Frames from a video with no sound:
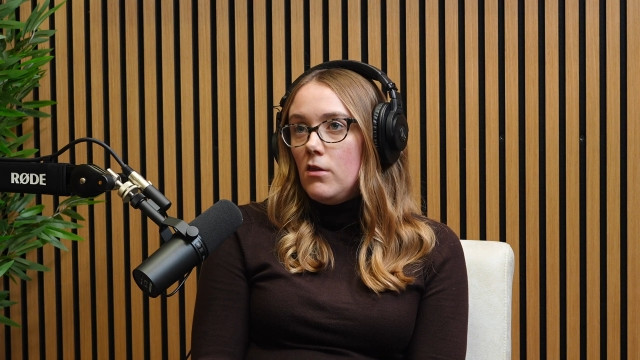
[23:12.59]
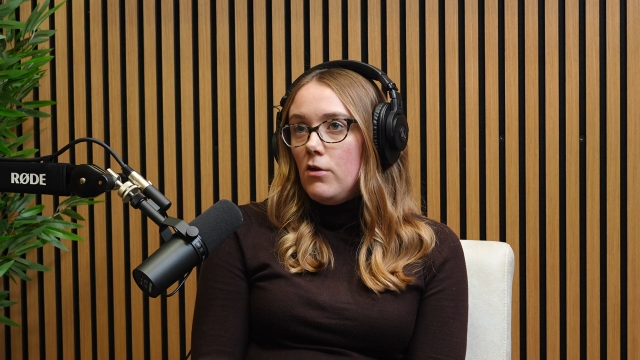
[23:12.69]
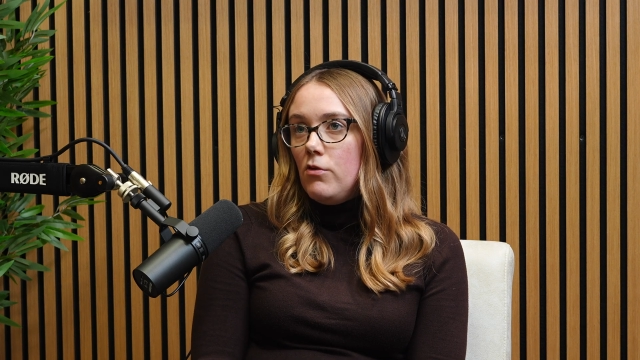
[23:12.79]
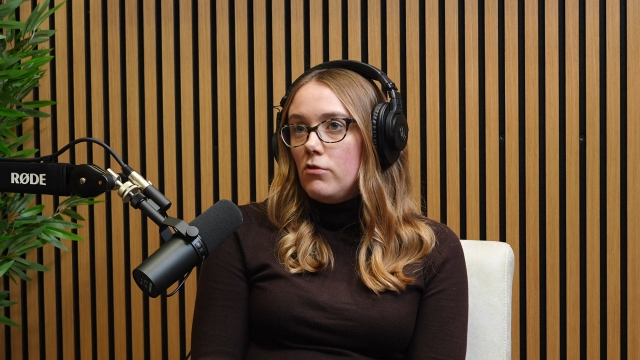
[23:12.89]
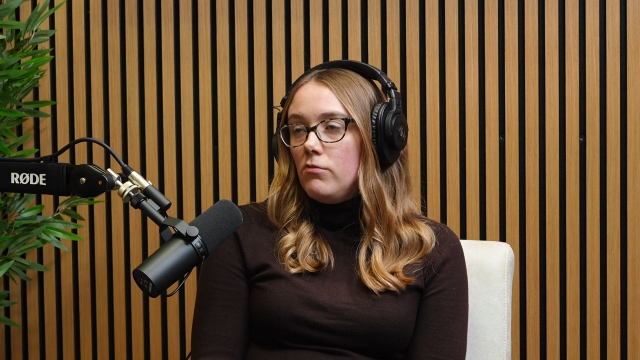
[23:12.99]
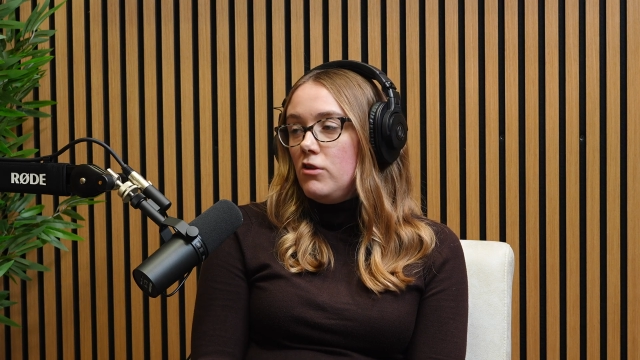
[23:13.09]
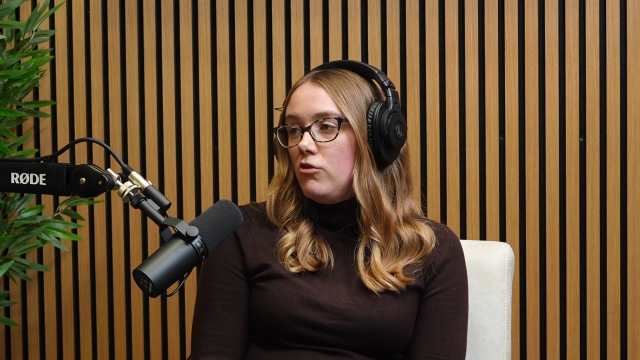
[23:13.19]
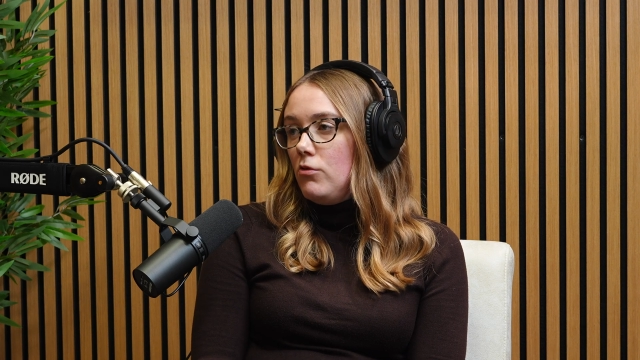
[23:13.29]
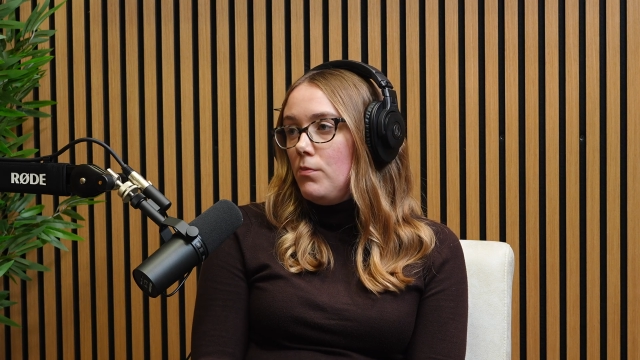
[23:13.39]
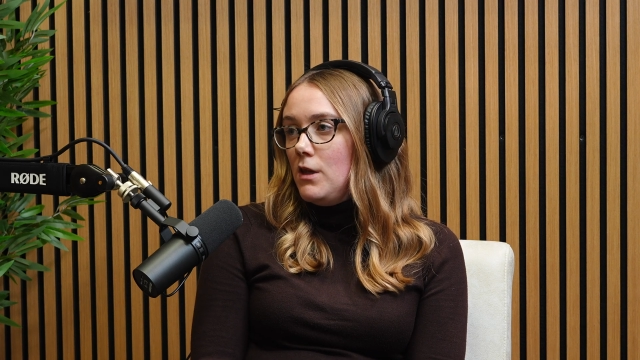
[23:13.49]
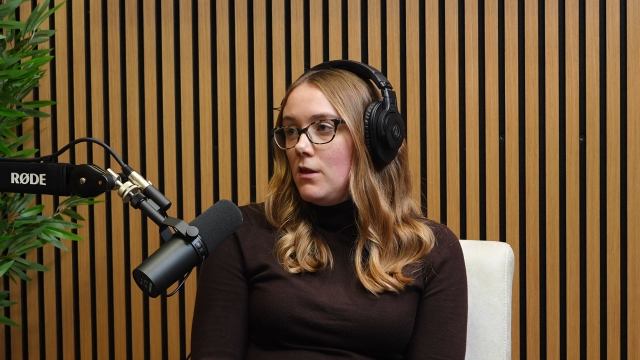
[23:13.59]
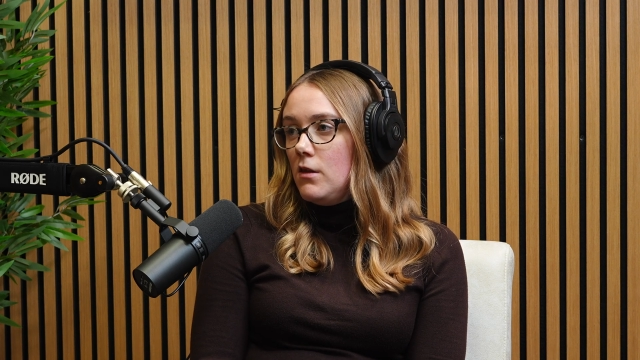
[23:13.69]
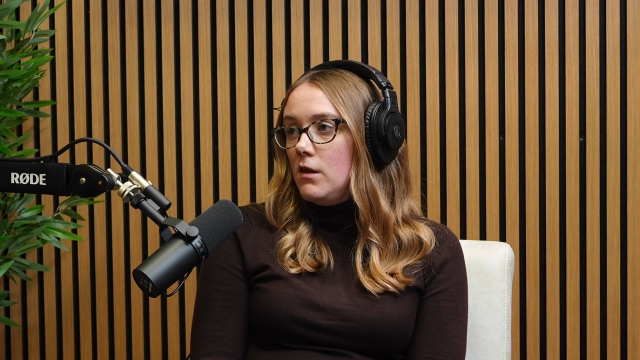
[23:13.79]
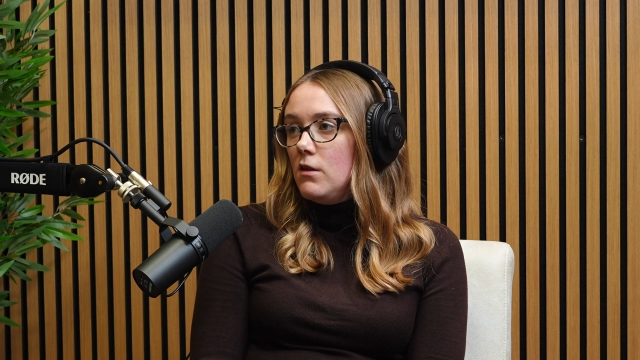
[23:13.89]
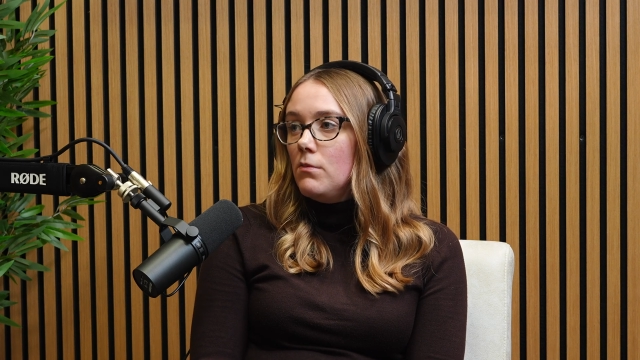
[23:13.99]
those original
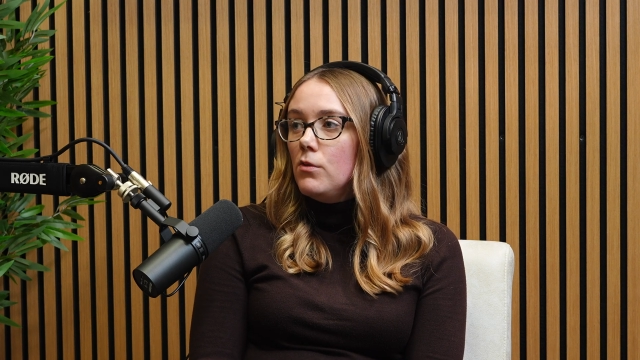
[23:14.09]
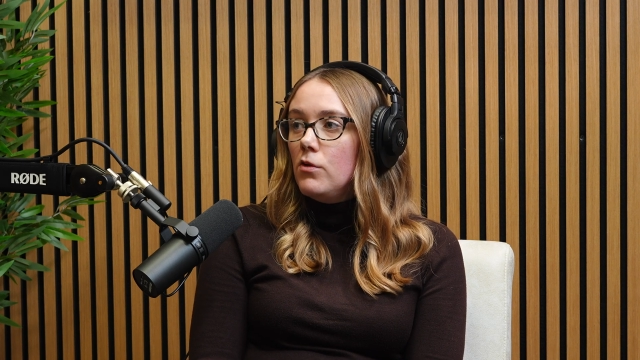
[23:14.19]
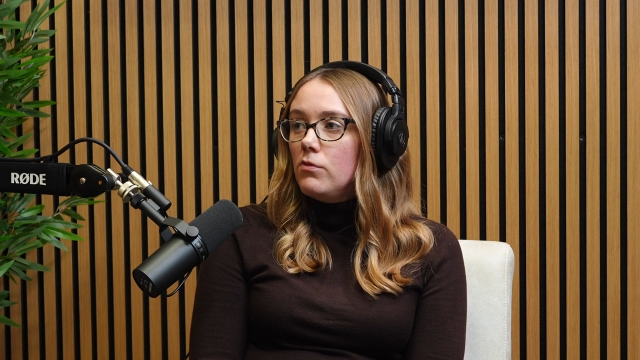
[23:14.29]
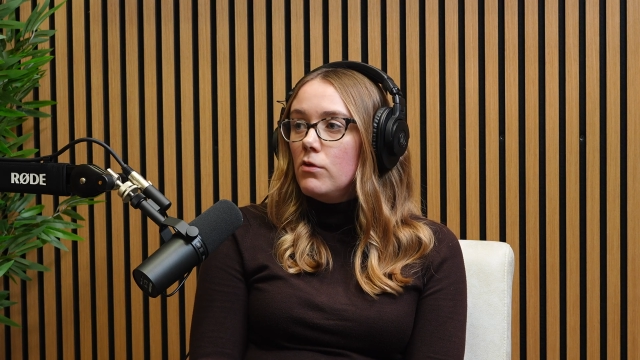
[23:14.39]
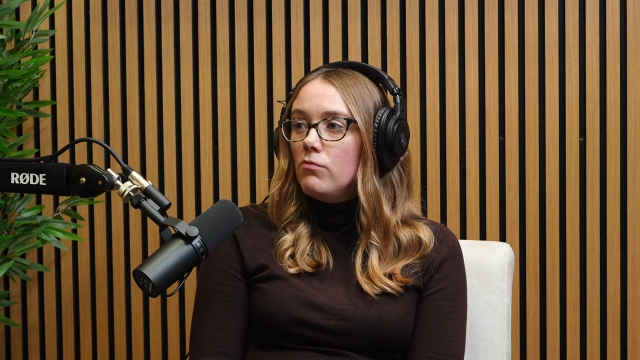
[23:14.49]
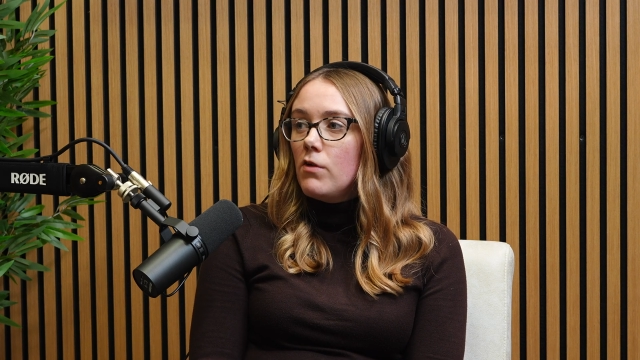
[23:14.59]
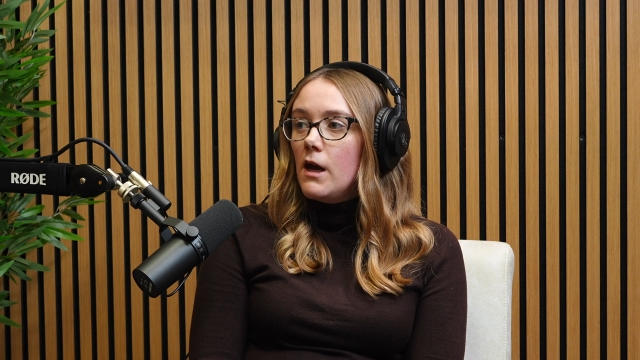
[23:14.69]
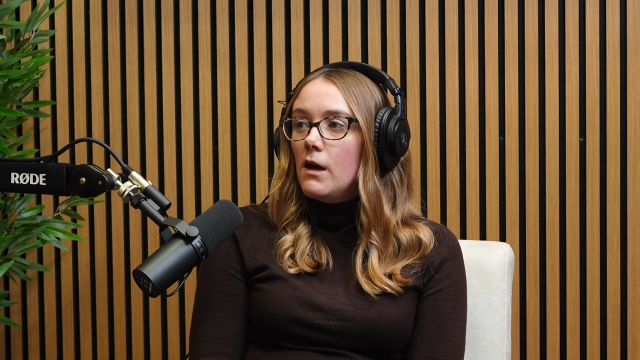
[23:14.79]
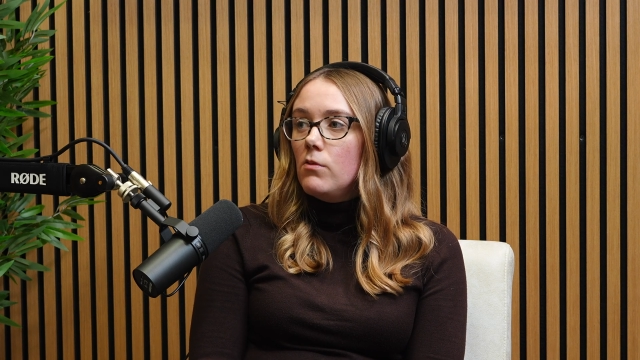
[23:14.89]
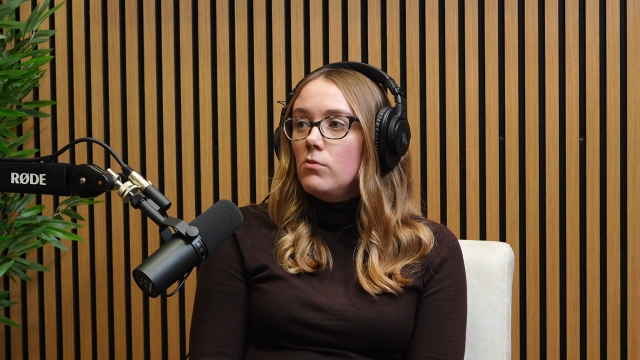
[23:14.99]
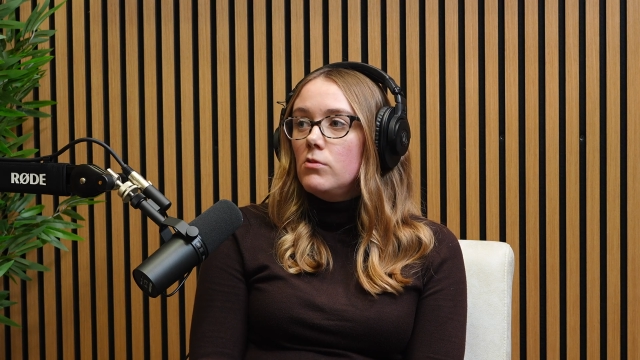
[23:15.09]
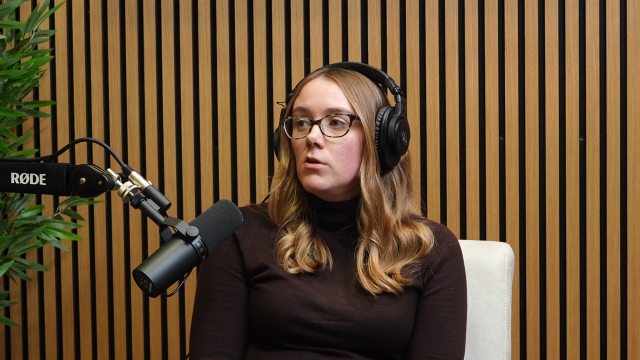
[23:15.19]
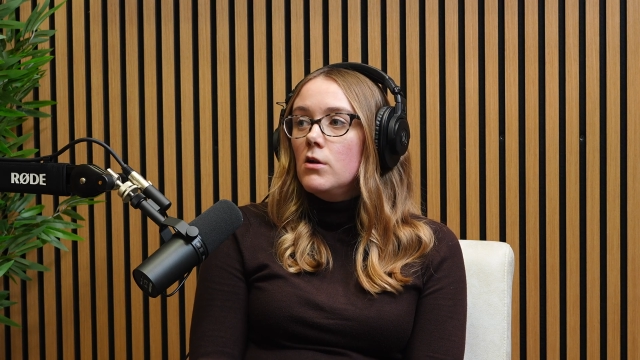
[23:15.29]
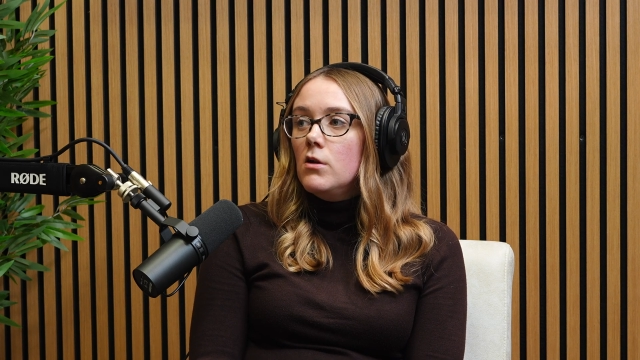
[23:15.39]
pieces, move them around,